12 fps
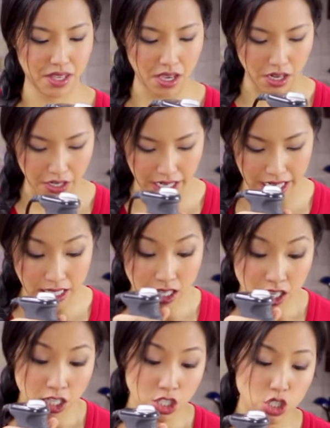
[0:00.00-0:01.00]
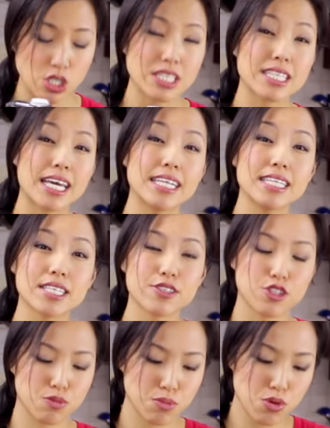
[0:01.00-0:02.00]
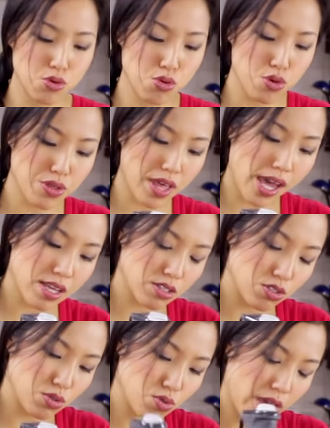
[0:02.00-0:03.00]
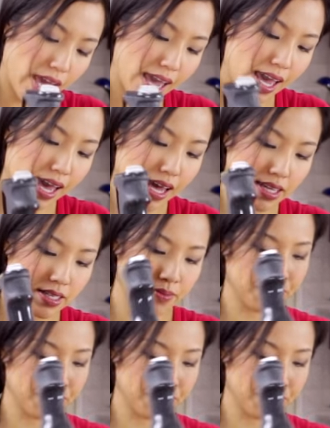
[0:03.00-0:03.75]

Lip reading: All right, so just get it as smooth as you can.